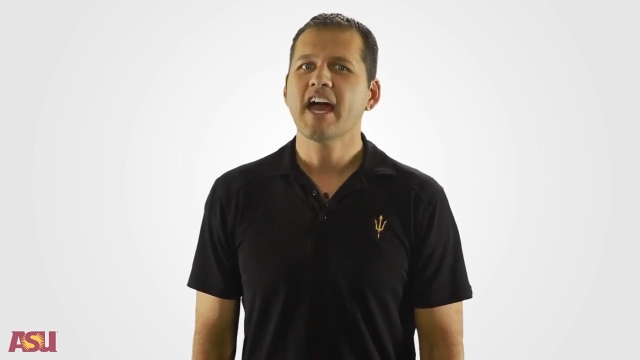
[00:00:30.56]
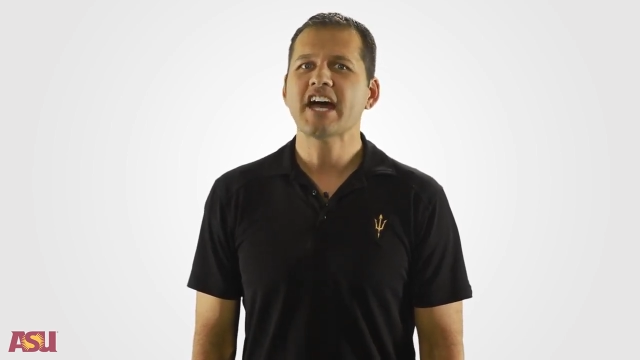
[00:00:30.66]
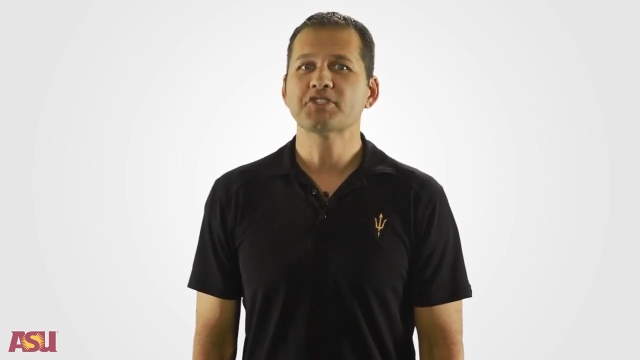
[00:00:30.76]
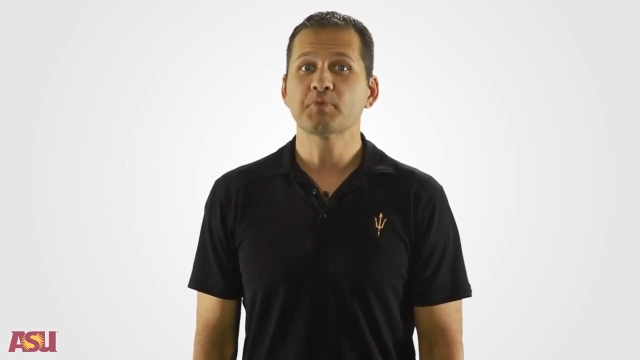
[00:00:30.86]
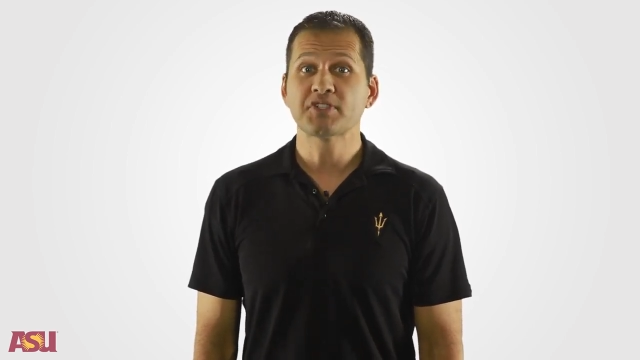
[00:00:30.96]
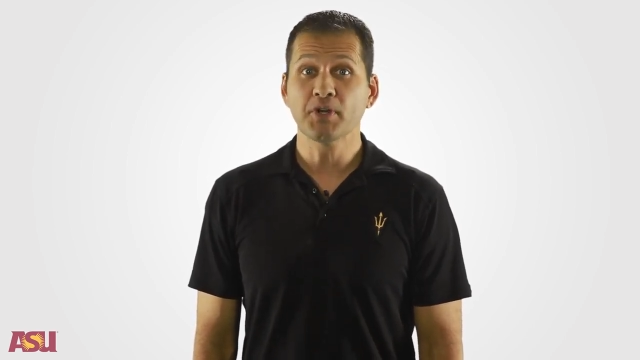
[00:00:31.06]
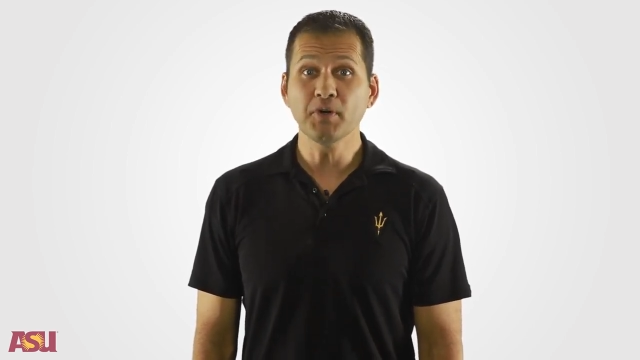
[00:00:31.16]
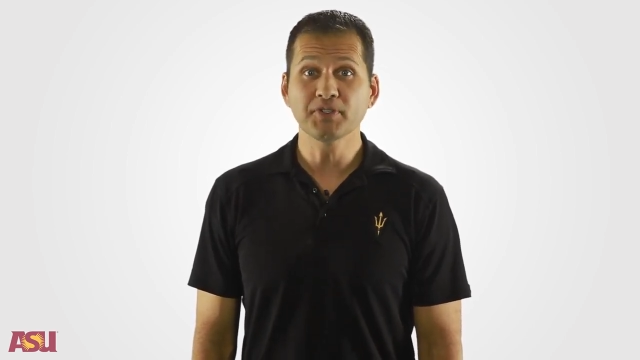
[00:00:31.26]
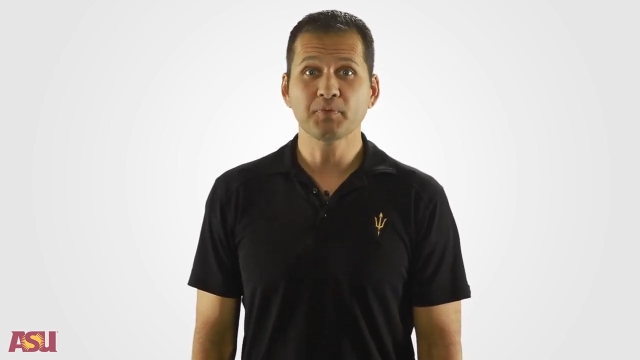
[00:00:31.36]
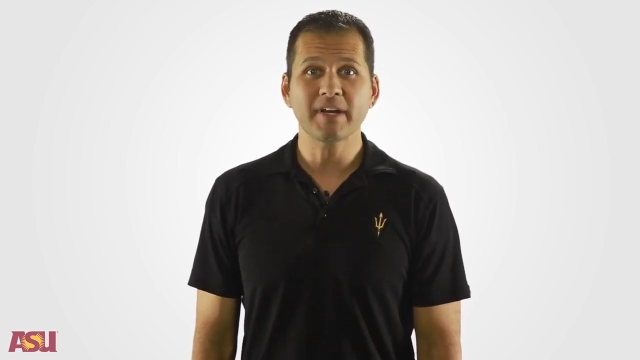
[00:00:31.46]
As a
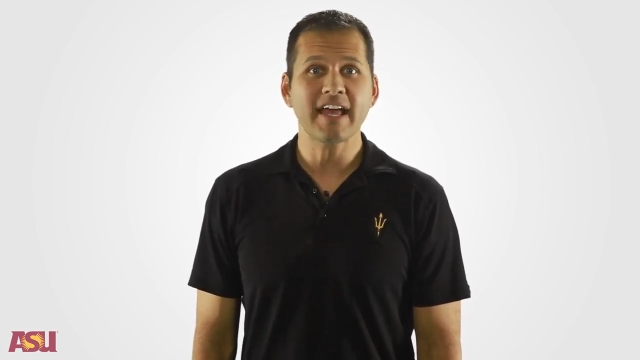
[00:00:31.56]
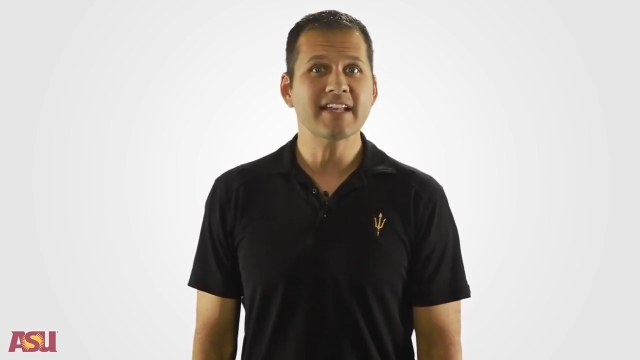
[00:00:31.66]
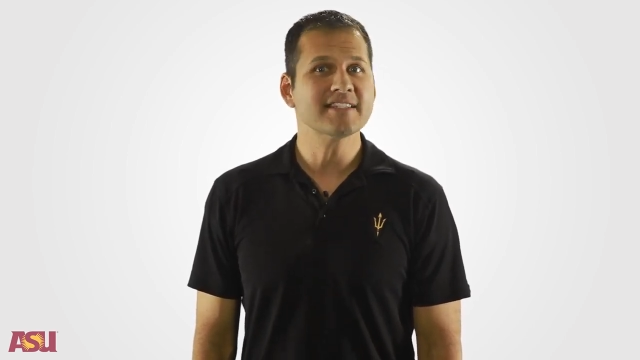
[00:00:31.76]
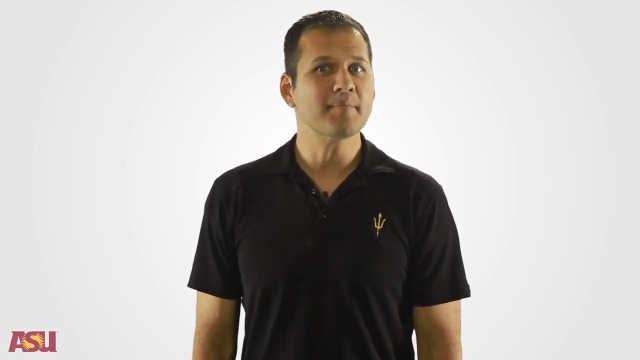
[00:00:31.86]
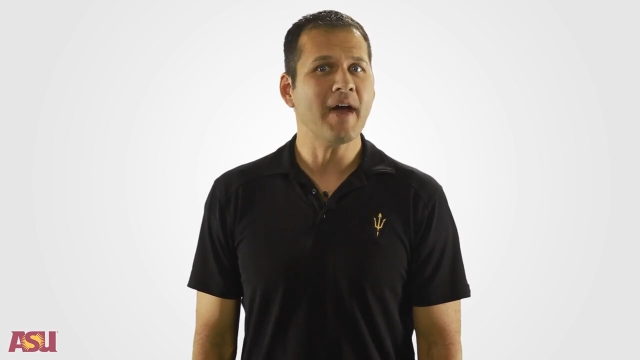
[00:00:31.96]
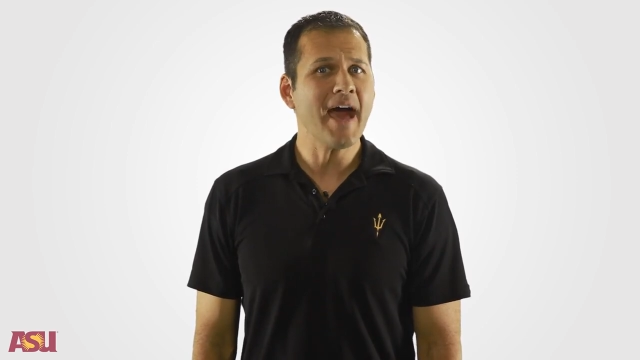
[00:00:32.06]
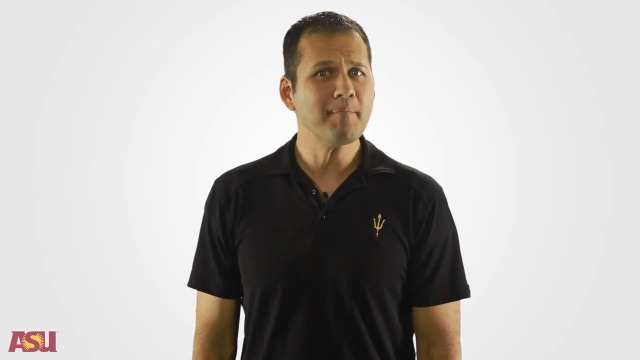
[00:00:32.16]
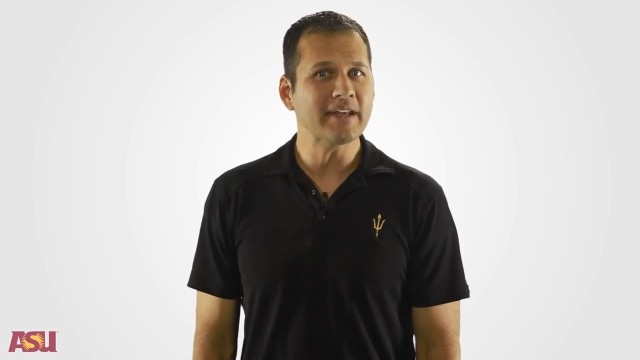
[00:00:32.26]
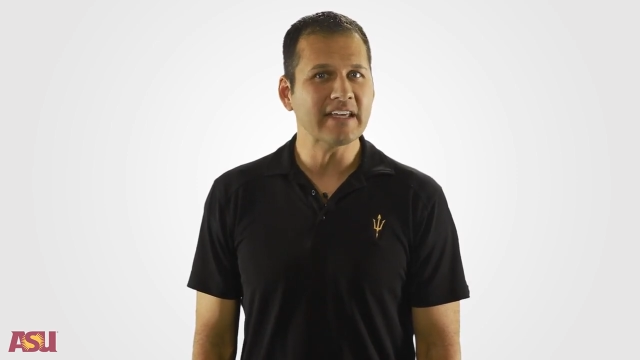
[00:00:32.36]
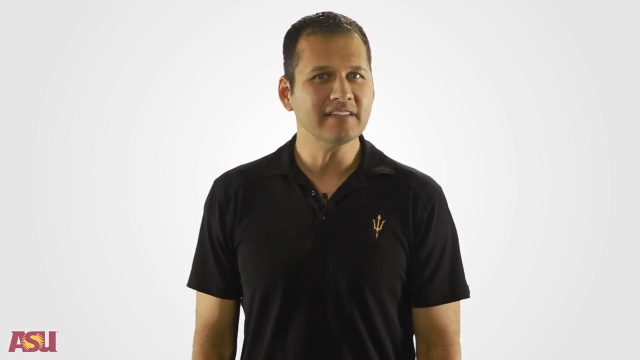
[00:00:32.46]
result, what ends up
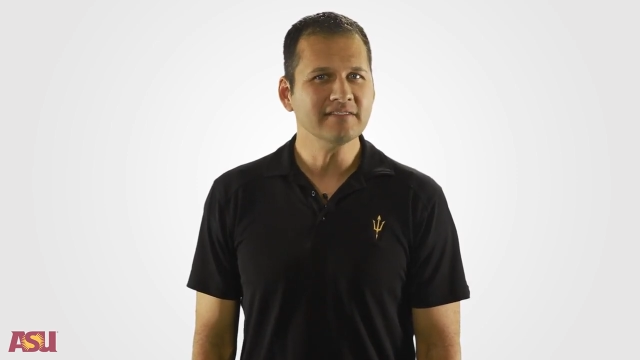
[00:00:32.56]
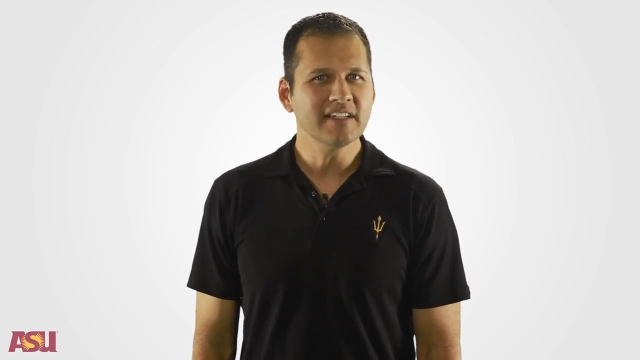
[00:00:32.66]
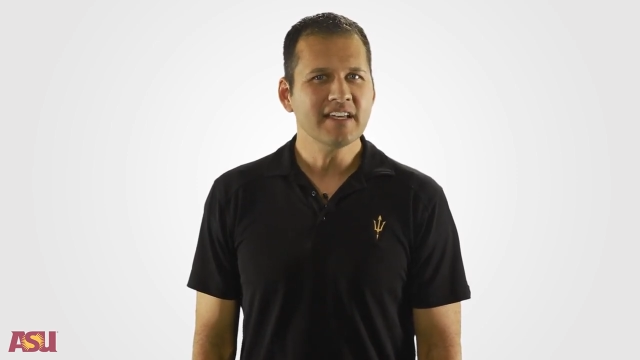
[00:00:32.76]
happening